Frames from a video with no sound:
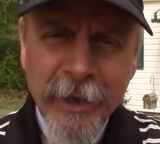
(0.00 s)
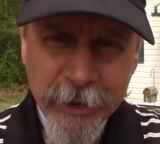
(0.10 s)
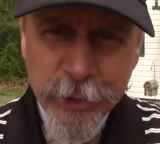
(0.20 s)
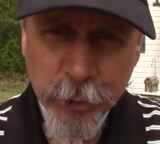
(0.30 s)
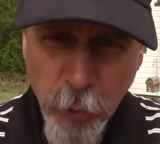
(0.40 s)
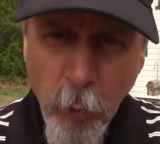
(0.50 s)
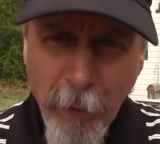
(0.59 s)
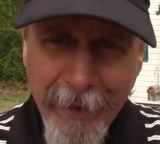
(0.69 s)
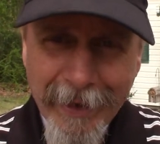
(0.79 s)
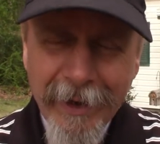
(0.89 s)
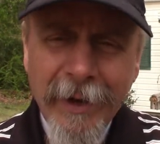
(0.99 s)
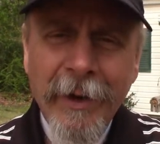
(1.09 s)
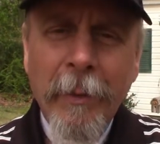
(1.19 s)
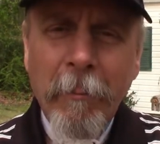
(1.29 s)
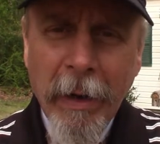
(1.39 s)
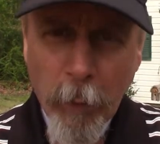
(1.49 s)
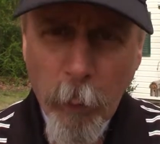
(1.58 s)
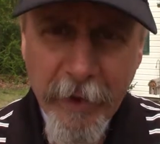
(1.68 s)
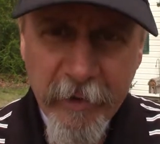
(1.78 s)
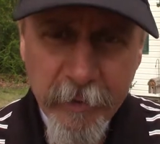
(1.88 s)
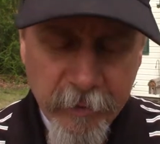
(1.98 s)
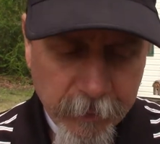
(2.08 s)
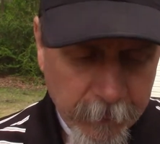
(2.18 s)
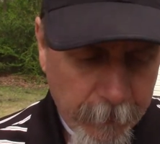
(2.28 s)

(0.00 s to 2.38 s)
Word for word: controlling my wedges.